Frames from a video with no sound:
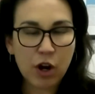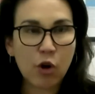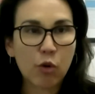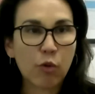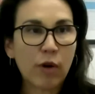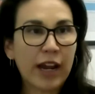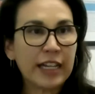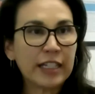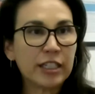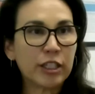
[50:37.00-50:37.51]

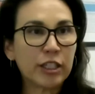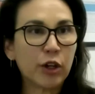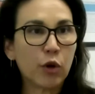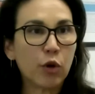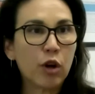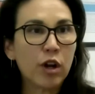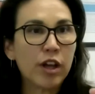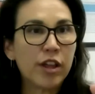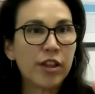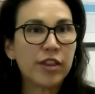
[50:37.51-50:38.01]
right?
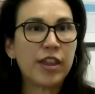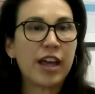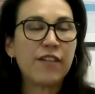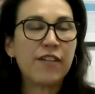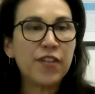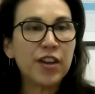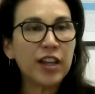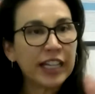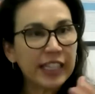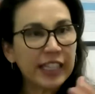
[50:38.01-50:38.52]
So they
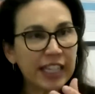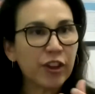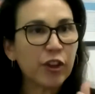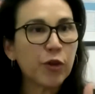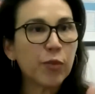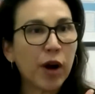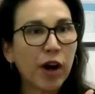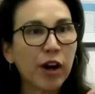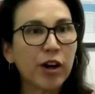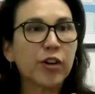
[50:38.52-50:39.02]
feel like the other
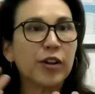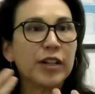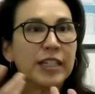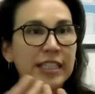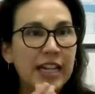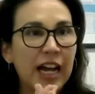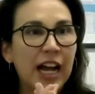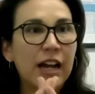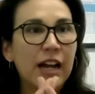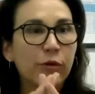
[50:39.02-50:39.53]
partner is
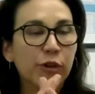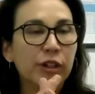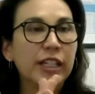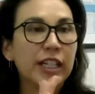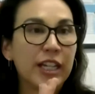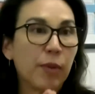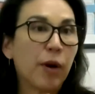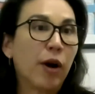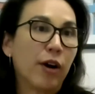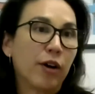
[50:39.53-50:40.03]
not really
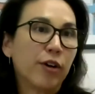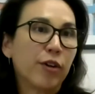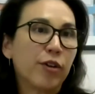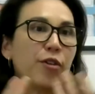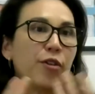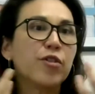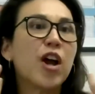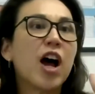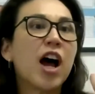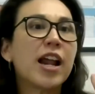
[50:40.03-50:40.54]
a partner. They're
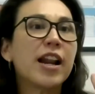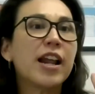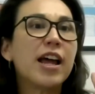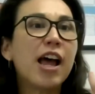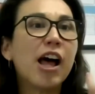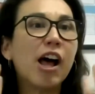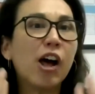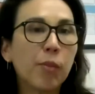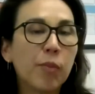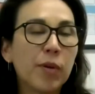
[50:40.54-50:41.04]
not
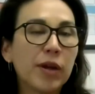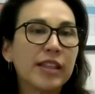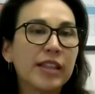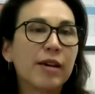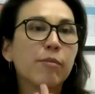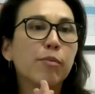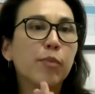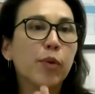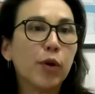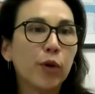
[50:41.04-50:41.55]
helping
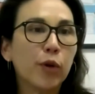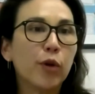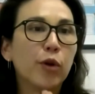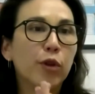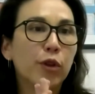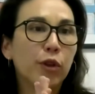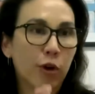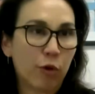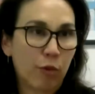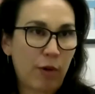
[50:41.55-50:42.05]
them pull
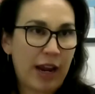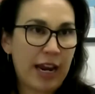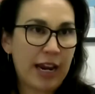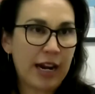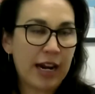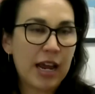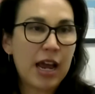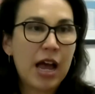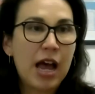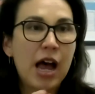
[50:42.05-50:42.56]
their weight.
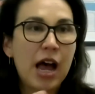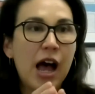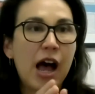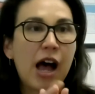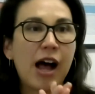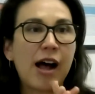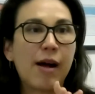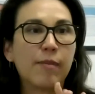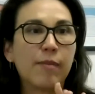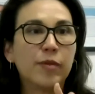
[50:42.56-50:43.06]

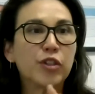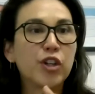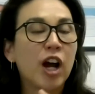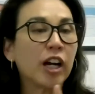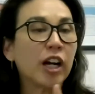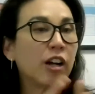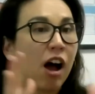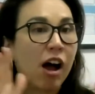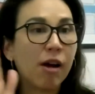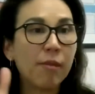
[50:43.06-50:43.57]

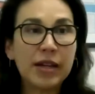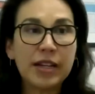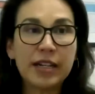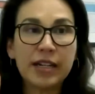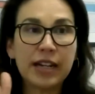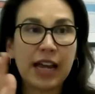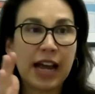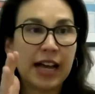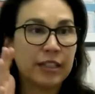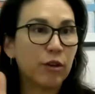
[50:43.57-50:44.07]
John
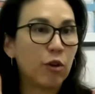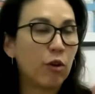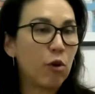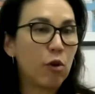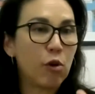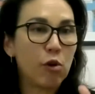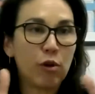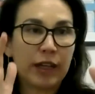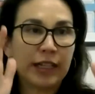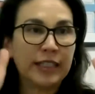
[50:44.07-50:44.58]
Gottman has a
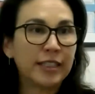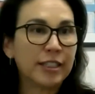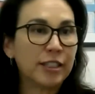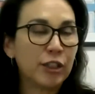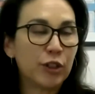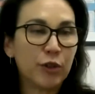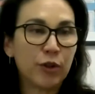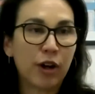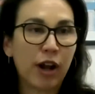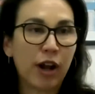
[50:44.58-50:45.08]
whole
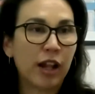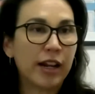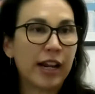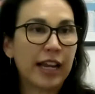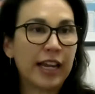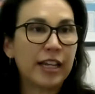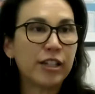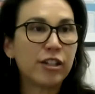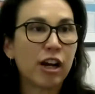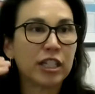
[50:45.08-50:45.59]
institute.
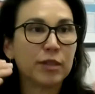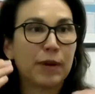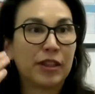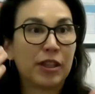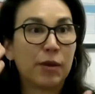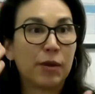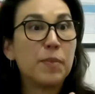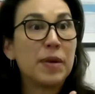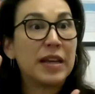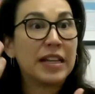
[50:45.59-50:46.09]
He talks about
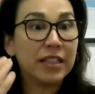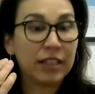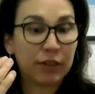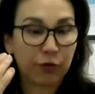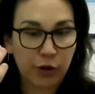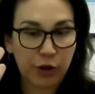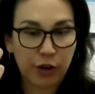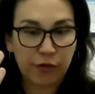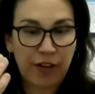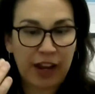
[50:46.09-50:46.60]
the bids
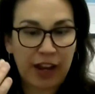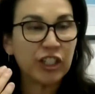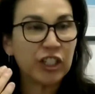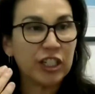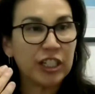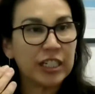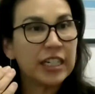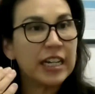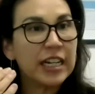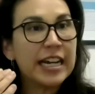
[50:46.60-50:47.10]
for
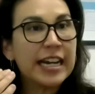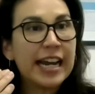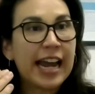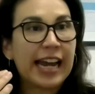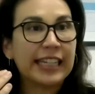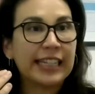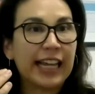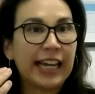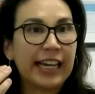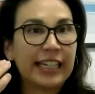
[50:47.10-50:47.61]
affection,
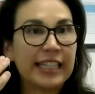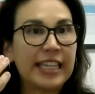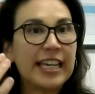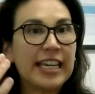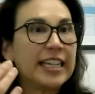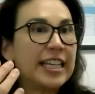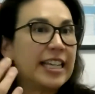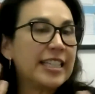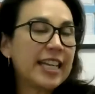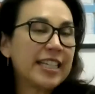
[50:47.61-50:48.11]
and like
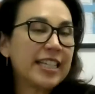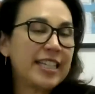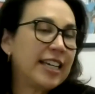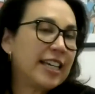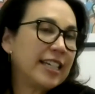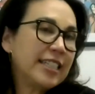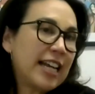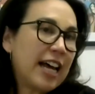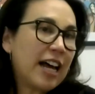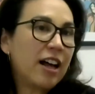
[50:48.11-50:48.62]
he says he
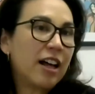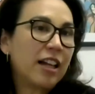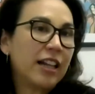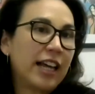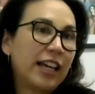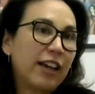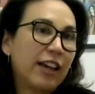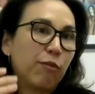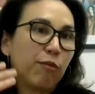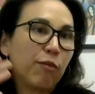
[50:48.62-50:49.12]
can tell
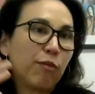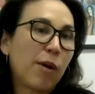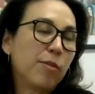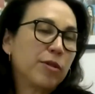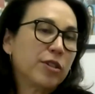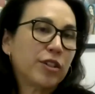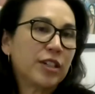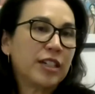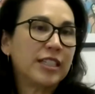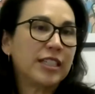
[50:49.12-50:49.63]
like if couples
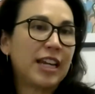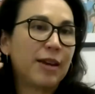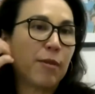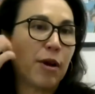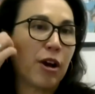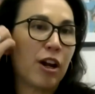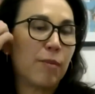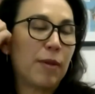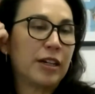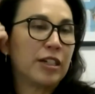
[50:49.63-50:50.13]
are going to stay
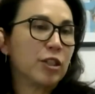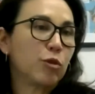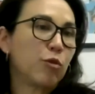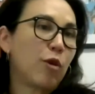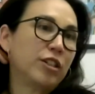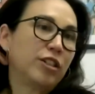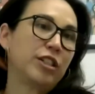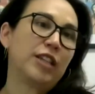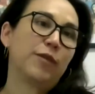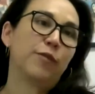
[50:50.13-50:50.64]
married by just
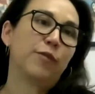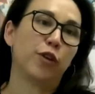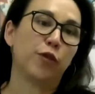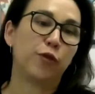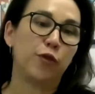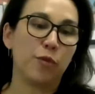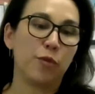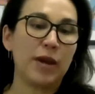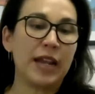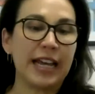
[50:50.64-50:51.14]
watching them for a
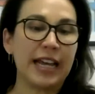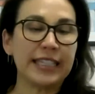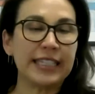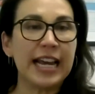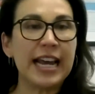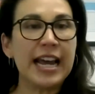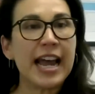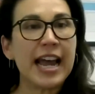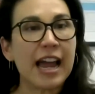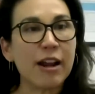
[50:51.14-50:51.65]
few
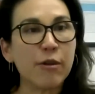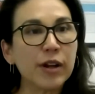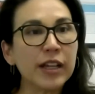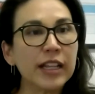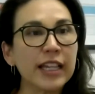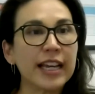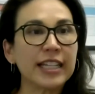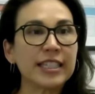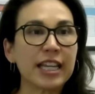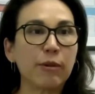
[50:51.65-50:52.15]
minutes. And
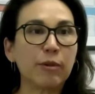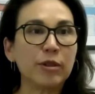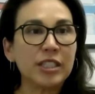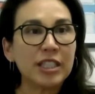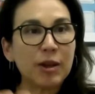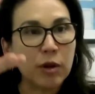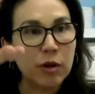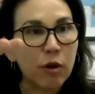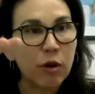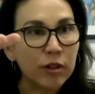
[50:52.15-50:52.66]
really, it's like when
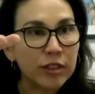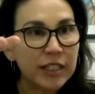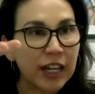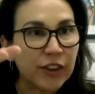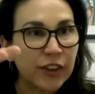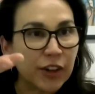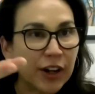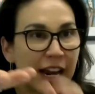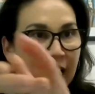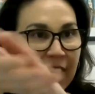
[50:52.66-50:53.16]
someone holds out
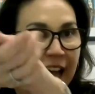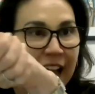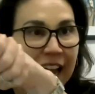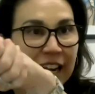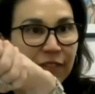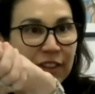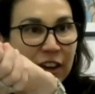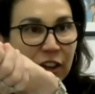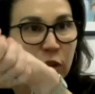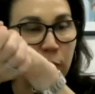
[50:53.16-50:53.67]
their hand,
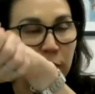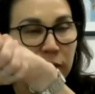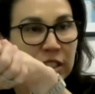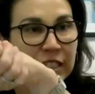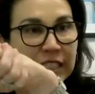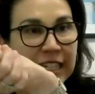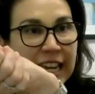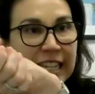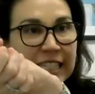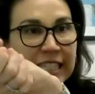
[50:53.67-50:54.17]
if the other person
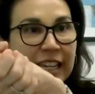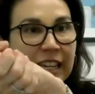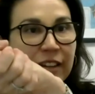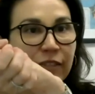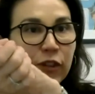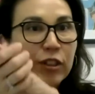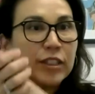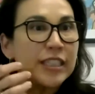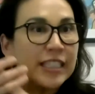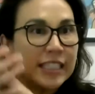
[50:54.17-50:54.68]
takes it
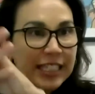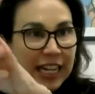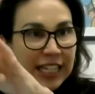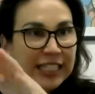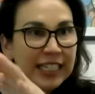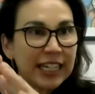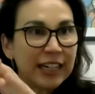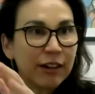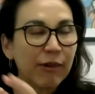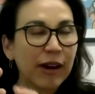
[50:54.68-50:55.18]
versus
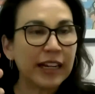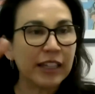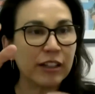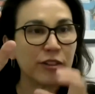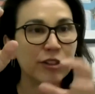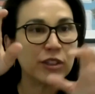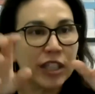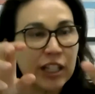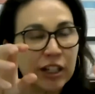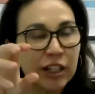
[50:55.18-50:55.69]
doesn't, right?
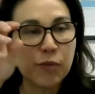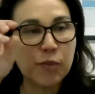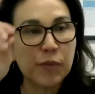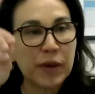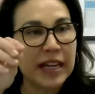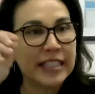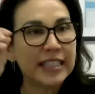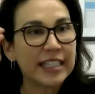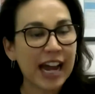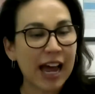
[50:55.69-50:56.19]
Those little
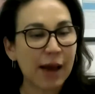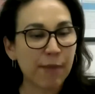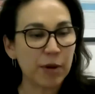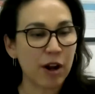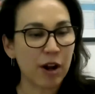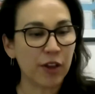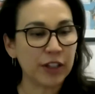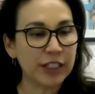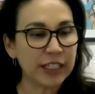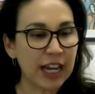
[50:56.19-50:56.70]
bids that happen
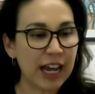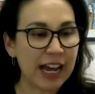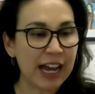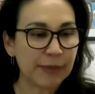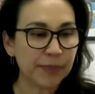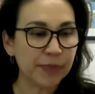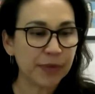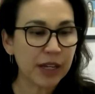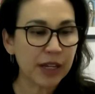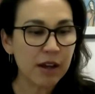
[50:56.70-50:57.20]
all the
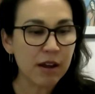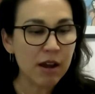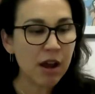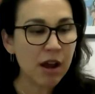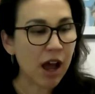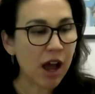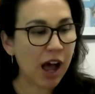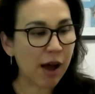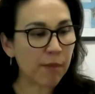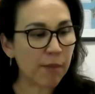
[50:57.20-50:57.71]
time.
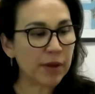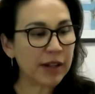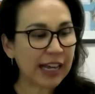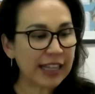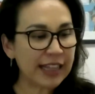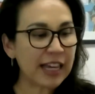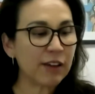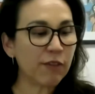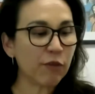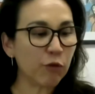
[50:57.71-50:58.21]
But I
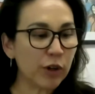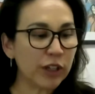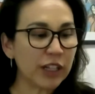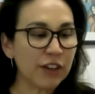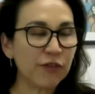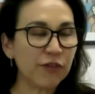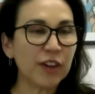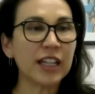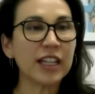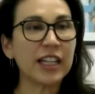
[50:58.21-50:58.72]
think
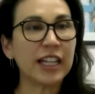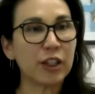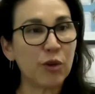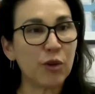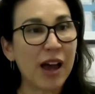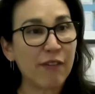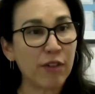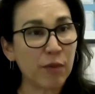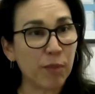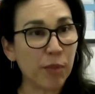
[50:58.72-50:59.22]
really feeling like you
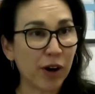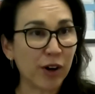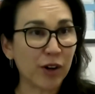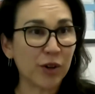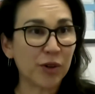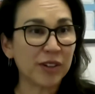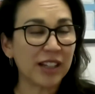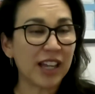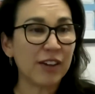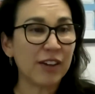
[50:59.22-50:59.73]
have a
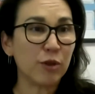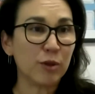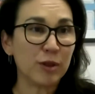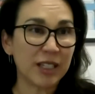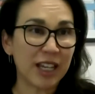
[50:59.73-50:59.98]
partner in life who's